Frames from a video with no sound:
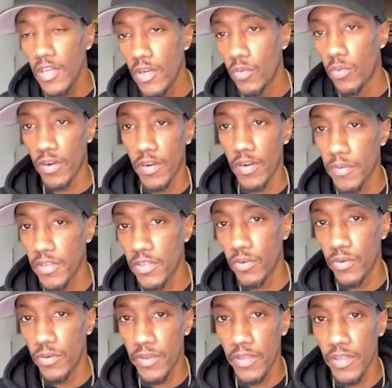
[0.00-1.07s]
We're going to be
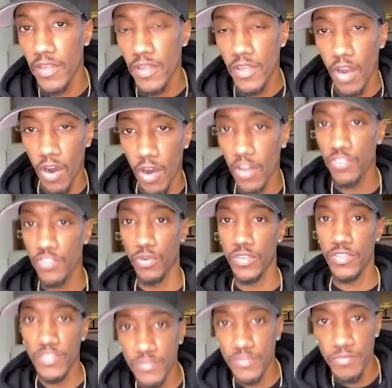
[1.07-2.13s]
doing all
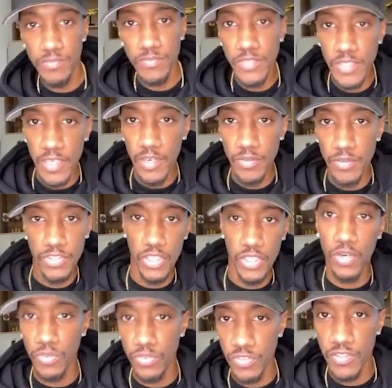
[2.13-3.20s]
sorts of, you know,
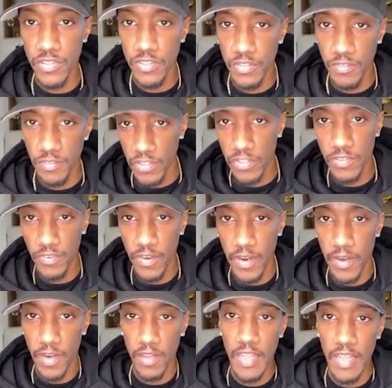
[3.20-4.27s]
shows and diversify
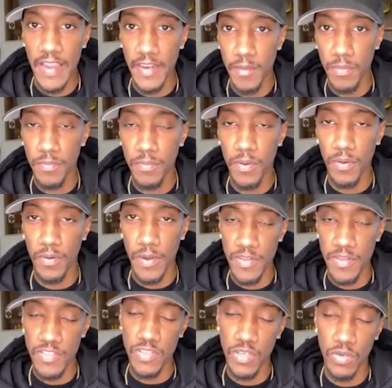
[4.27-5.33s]
our lineup of programming.
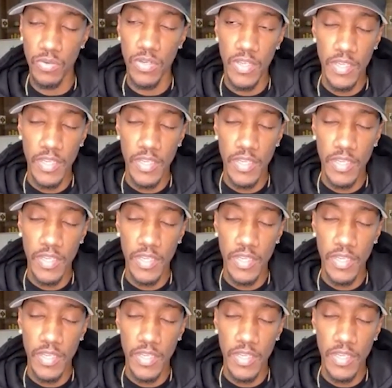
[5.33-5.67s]
So